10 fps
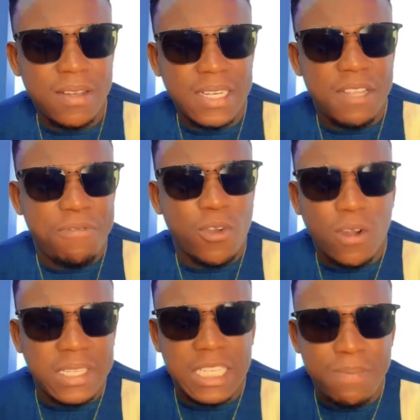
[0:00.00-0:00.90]

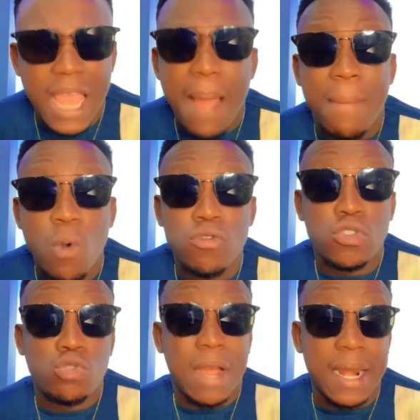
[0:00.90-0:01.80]
difficulties be Emma
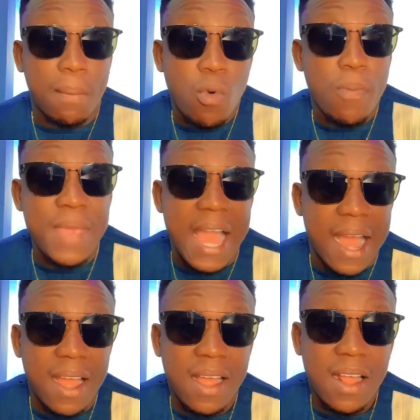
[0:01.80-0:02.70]
wound to an amobia.